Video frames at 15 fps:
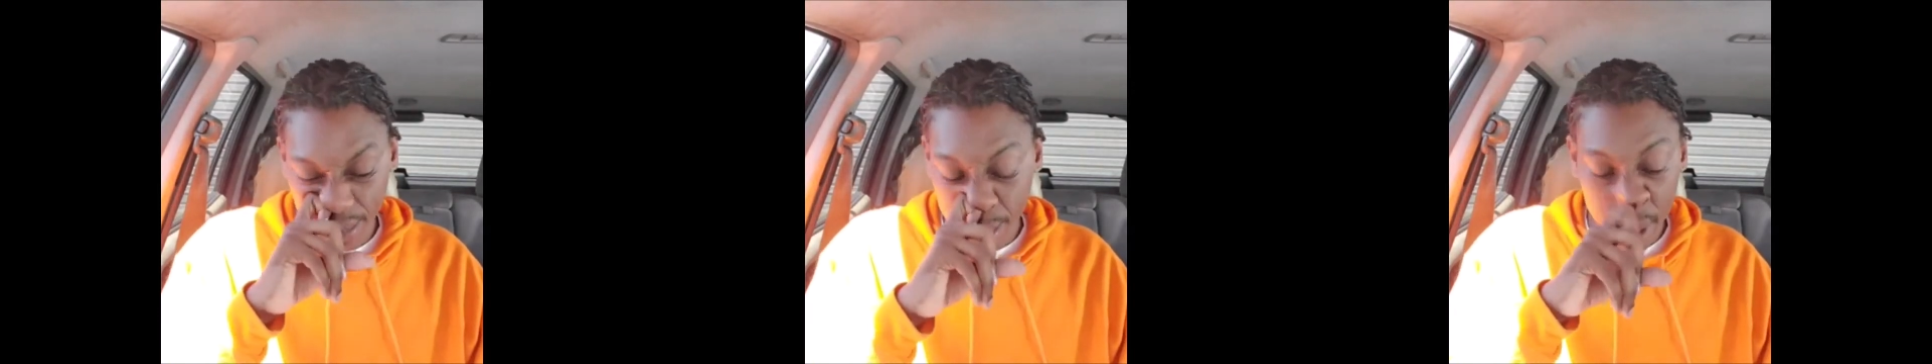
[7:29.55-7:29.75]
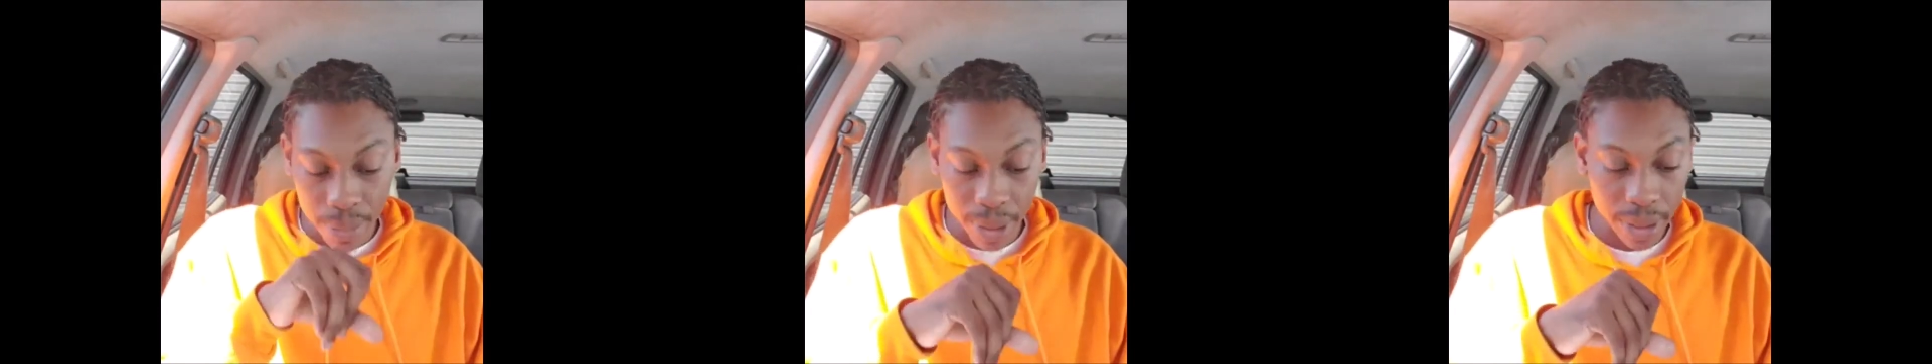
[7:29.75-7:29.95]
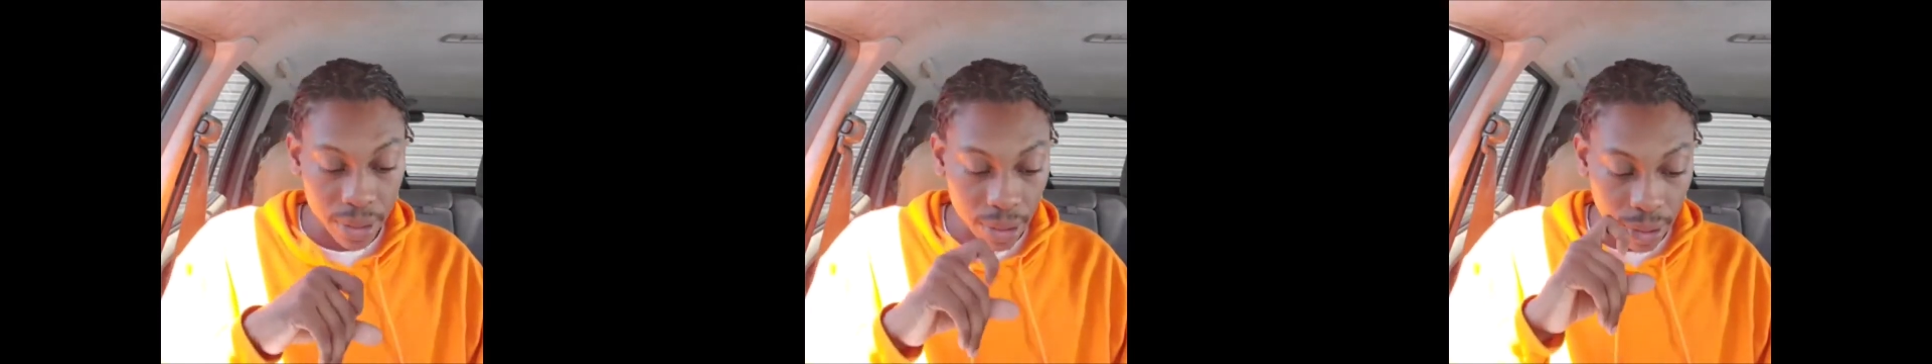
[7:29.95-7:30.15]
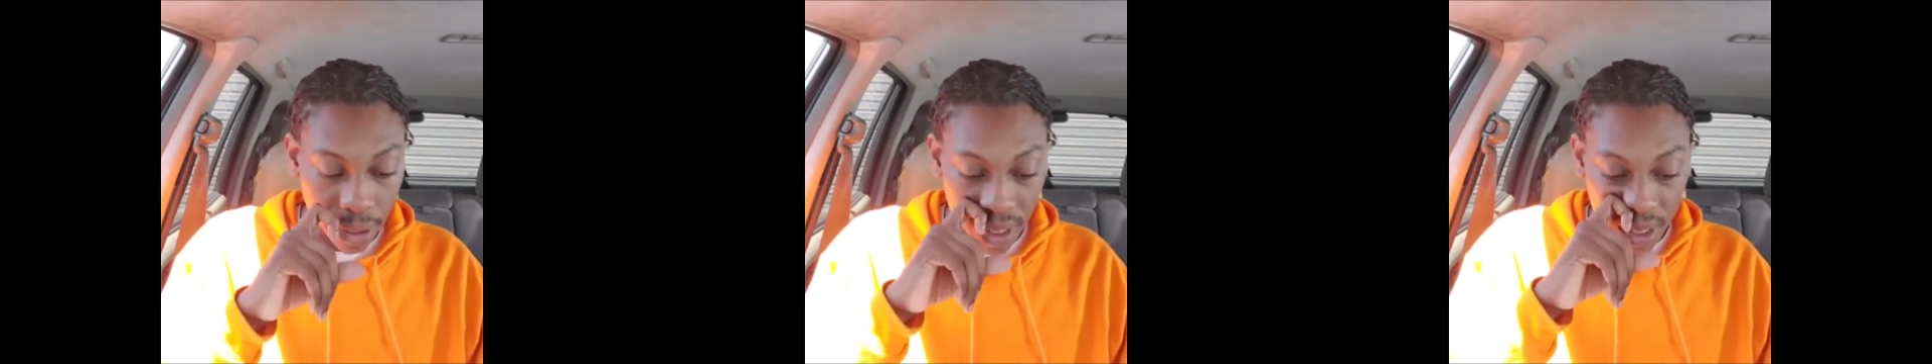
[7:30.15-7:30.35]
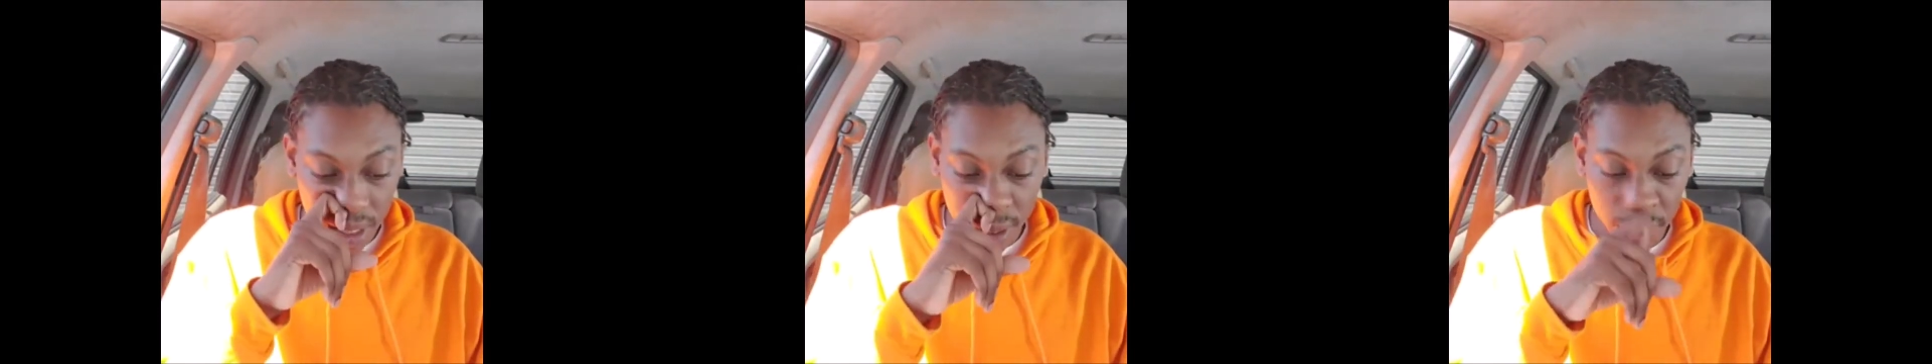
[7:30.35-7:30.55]
biblical or
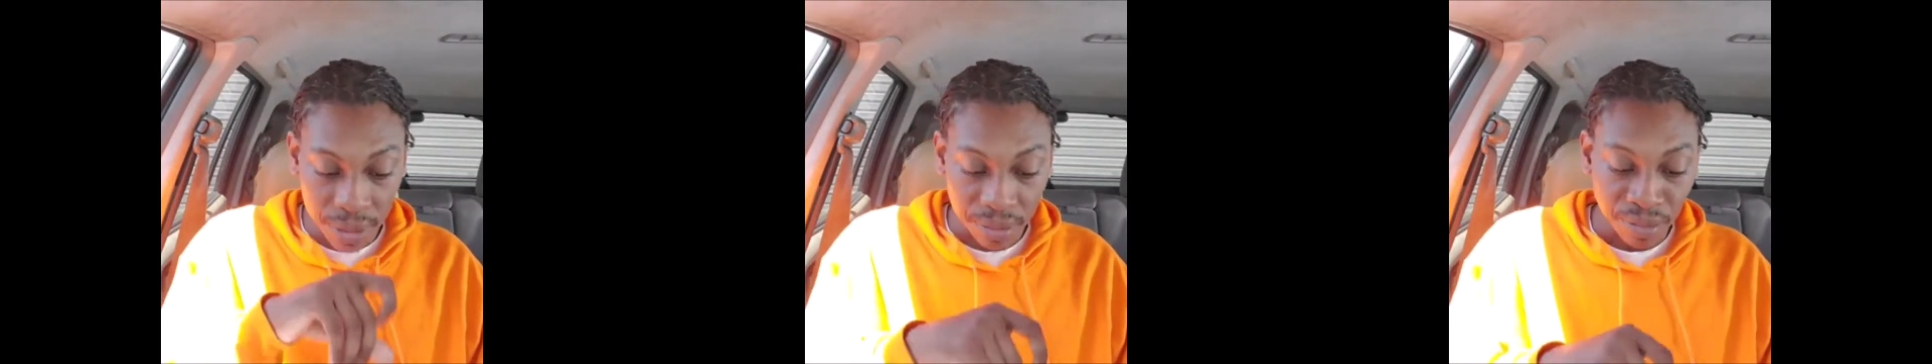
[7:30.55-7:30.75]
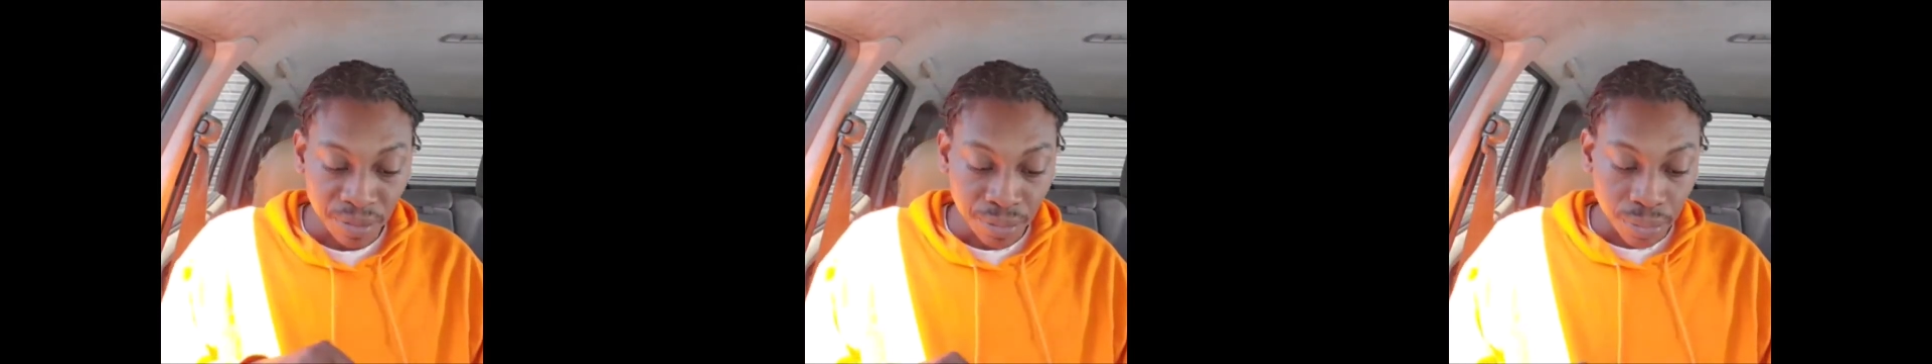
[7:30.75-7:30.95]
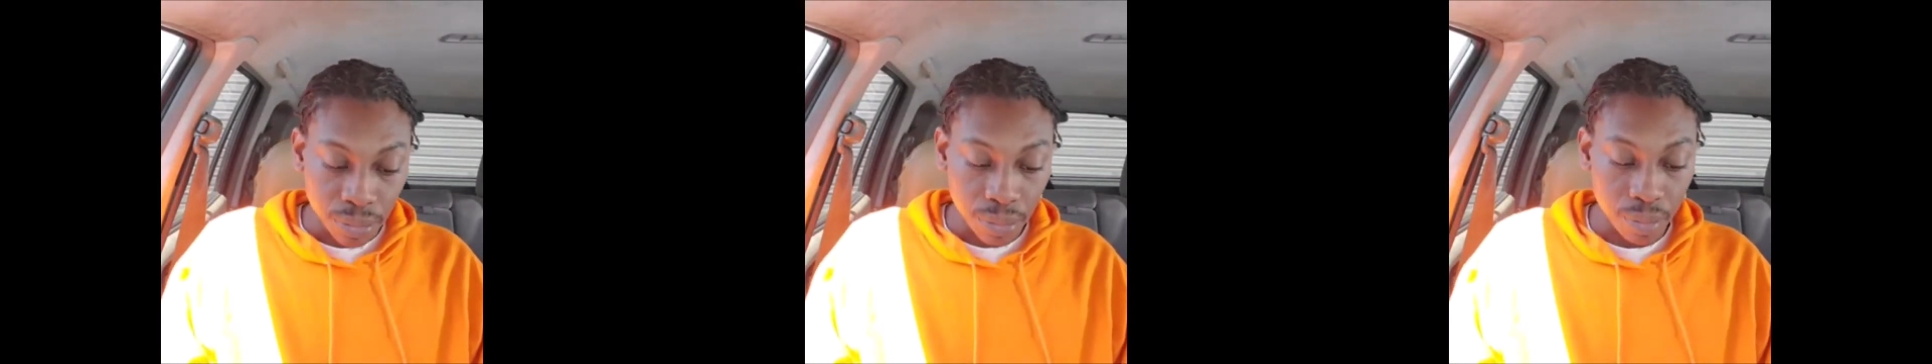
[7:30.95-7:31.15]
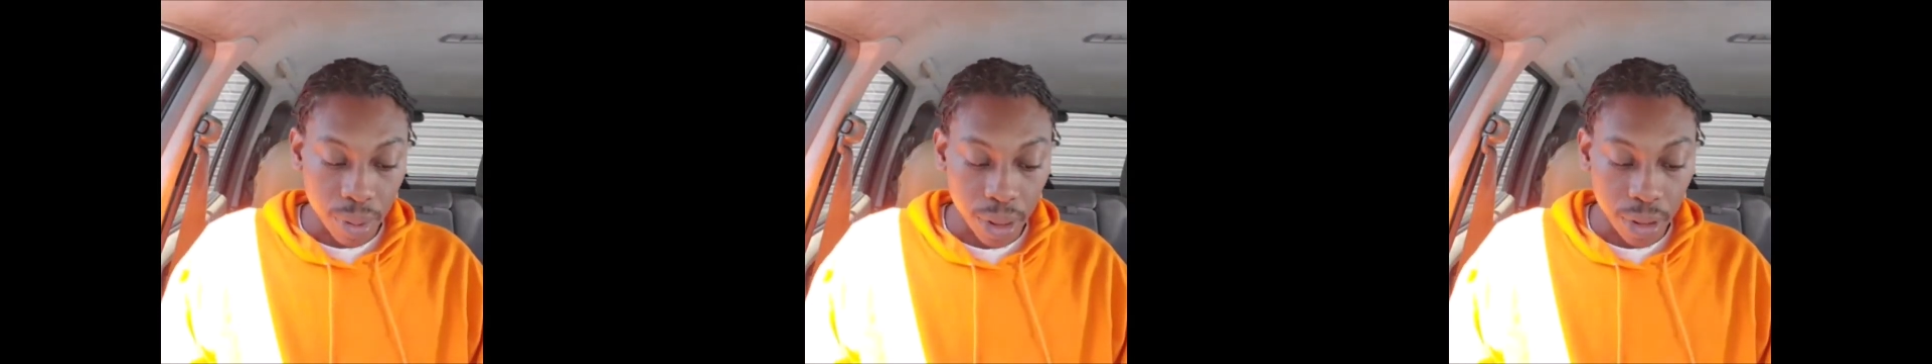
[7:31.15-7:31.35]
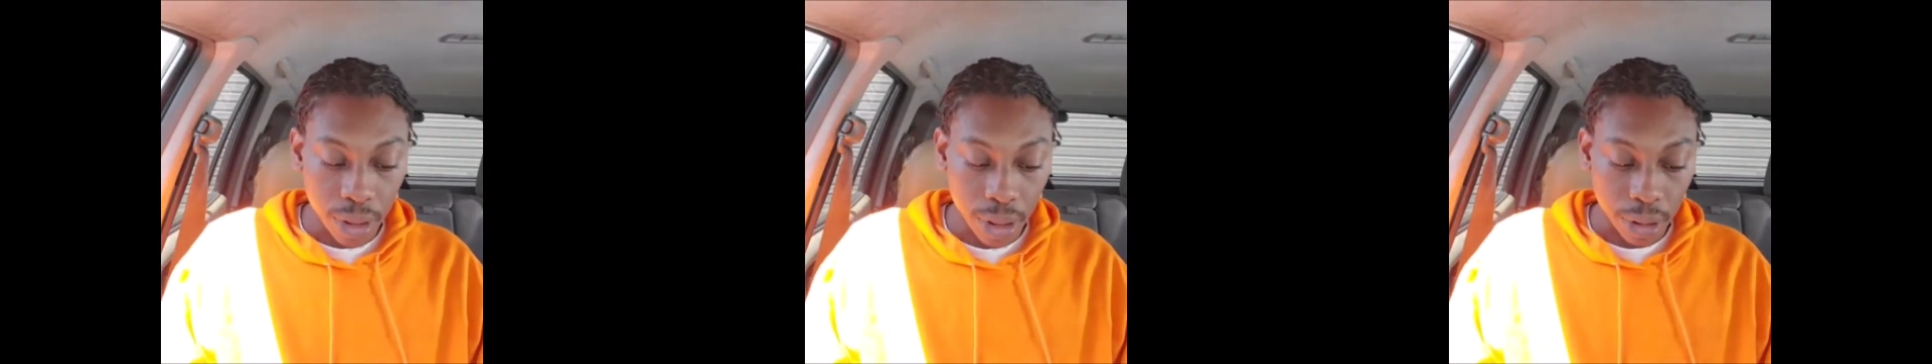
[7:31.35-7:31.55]
anything.
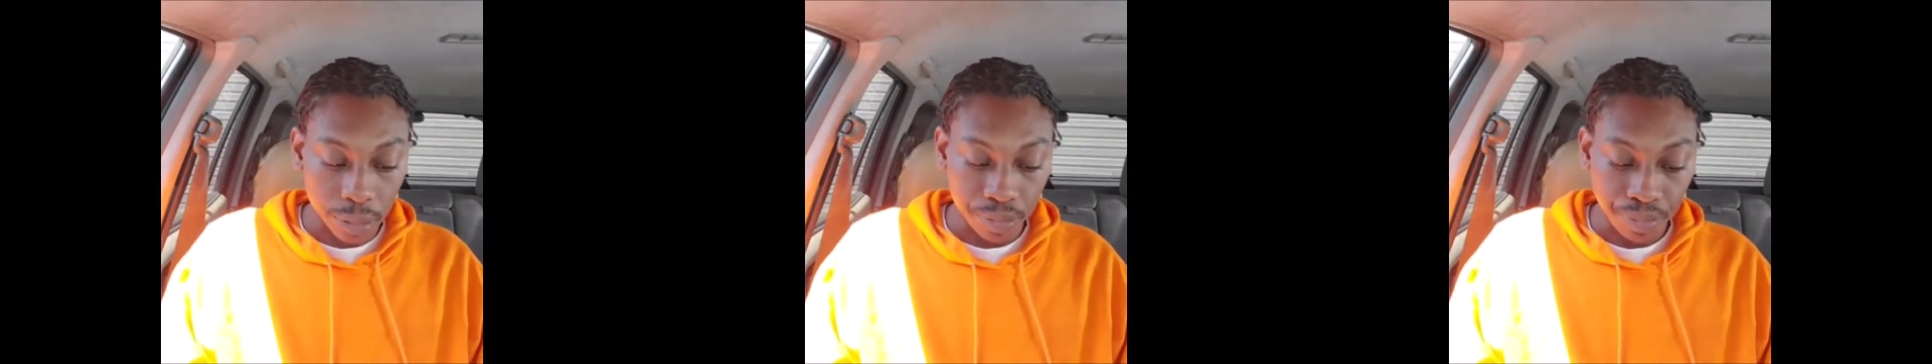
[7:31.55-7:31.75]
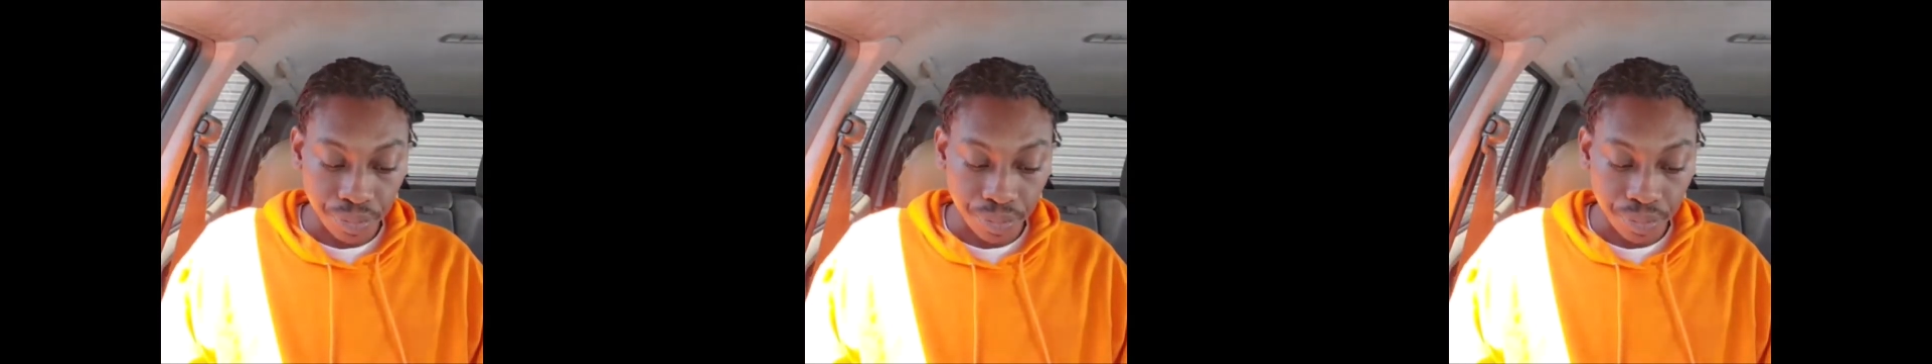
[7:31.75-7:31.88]
But look,